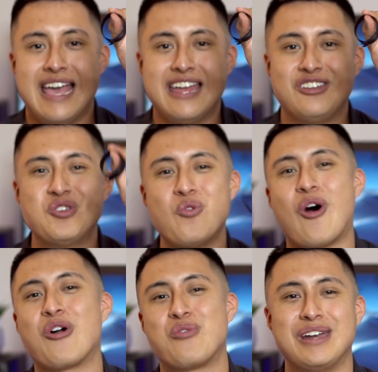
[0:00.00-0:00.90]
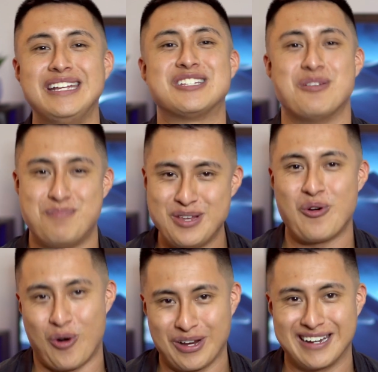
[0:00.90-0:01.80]
and you are ready to be
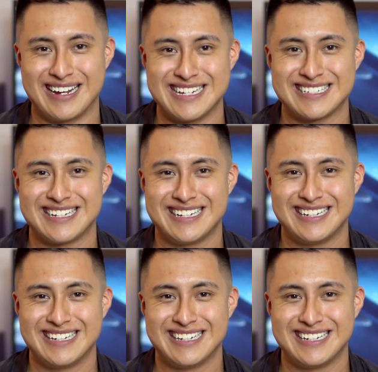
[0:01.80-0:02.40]
organized.